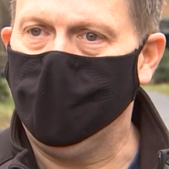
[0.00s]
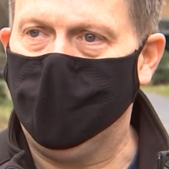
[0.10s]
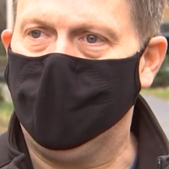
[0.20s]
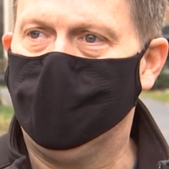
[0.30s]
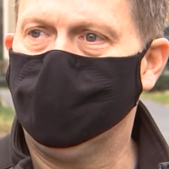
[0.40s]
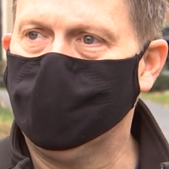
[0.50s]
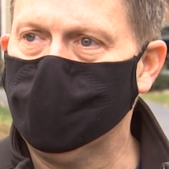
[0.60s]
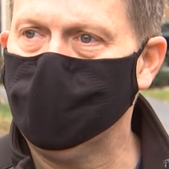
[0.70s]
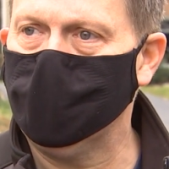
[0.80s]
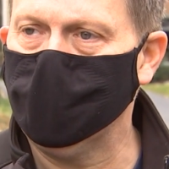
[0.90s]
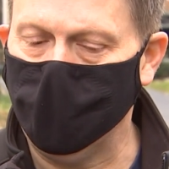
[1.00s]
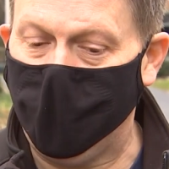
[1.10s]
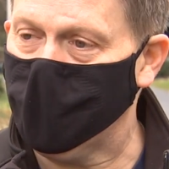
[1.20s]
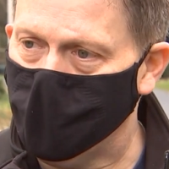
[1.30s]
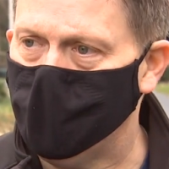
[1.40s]
And
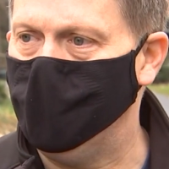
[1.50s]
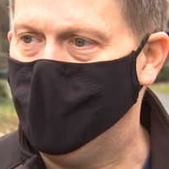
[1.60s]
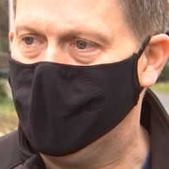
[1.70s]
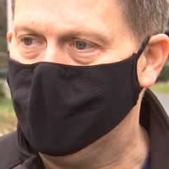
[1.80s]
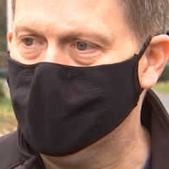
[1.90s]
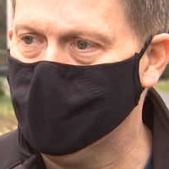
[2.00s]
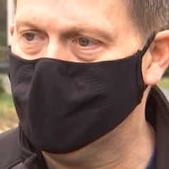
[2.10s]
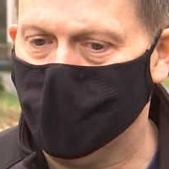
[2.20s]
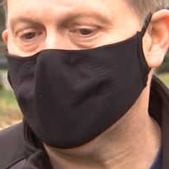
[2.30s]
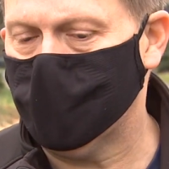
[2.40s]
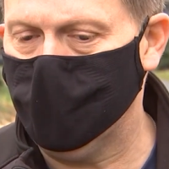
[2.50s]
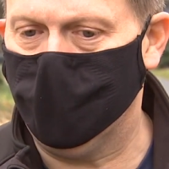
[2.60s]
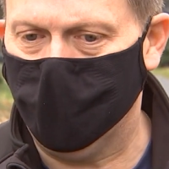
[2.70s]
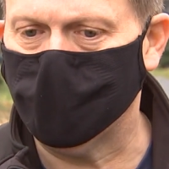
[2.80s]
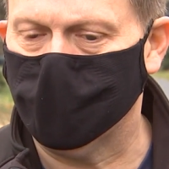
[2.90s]
we had to go through that. And that's,
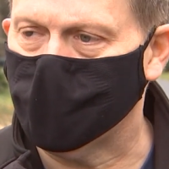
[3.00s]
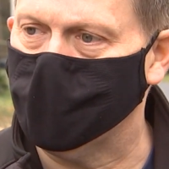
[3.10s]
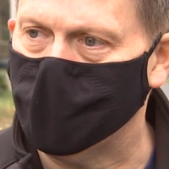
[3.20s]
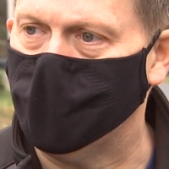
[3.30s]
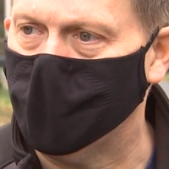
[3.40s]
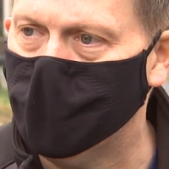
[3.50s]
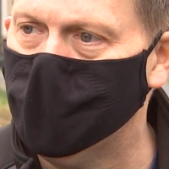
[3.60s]
you know, that's what's concerning.